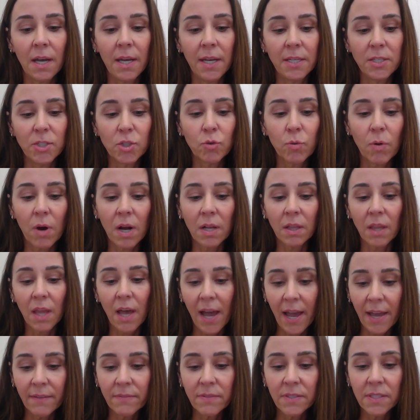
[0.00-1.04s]
into our
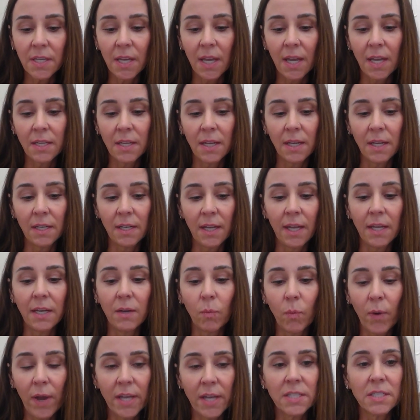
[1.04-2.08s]
lives in a
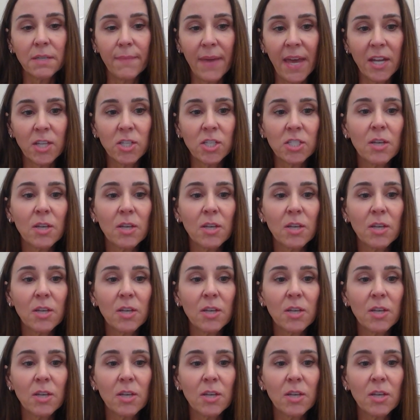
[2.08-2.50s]
way to manage.